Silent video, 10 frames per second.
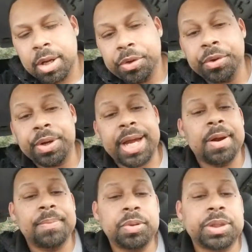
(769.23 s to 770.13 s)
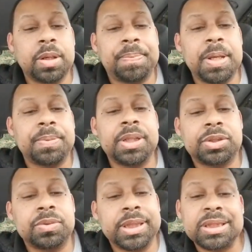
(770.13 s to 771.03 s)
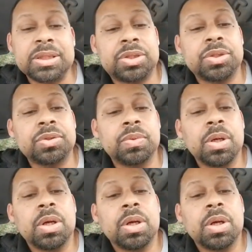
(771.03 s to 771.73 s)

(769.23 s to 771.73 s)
You're accountable to the people that you listen to.